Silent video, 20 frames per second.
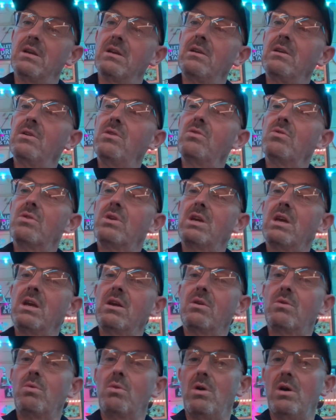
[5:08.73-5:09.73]
Looking
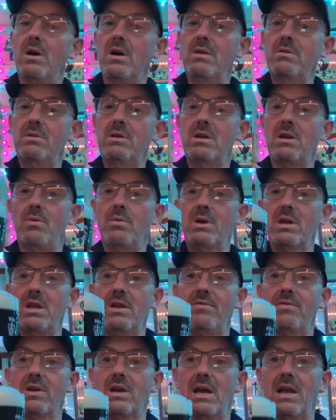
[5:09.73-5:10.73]
quite, we can
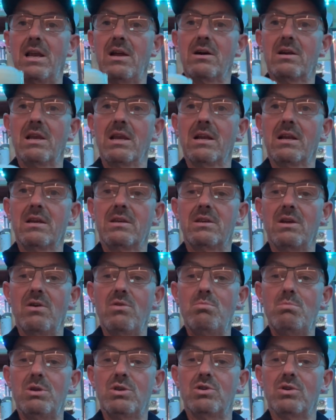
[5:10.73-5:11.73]
even get like a little
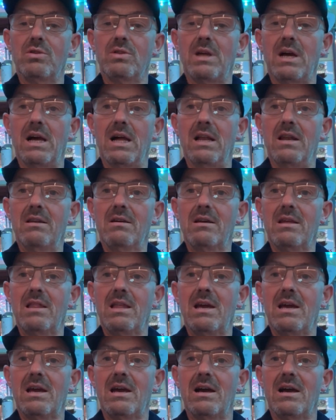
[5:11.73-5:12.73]
domage on that. Look
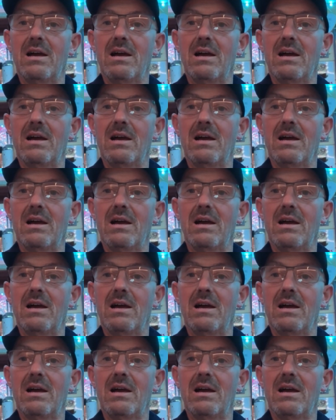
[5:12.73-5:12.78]
at that.